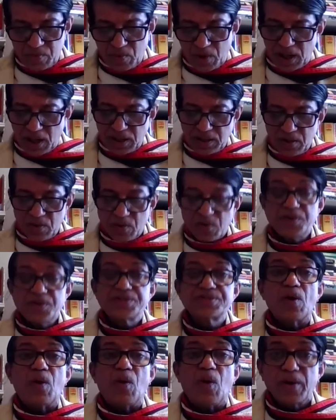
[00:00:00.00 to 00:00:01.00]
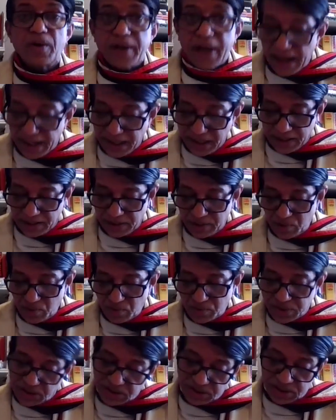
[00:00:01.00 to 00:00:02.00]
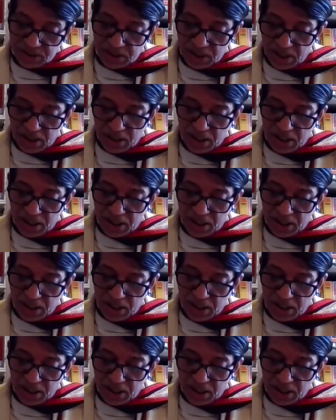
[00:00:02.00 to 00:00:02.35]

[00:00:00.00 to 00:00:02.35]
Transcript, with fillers: one who is organically rooted